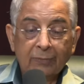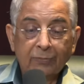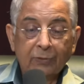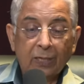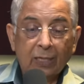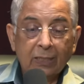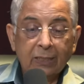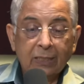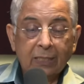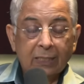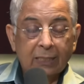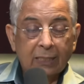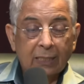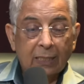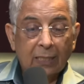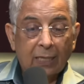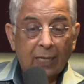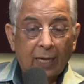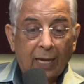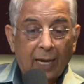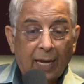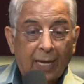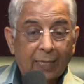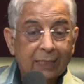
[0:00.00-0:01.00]
Justice
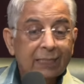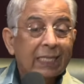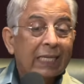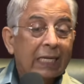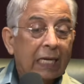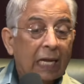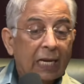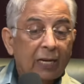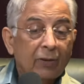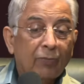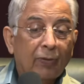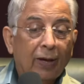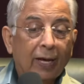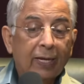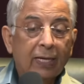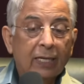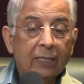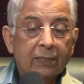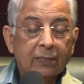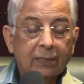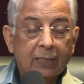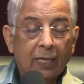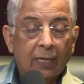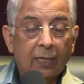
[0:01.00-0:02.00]
has clarified
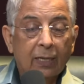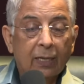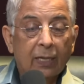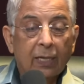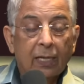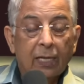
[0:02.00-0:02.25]
and said,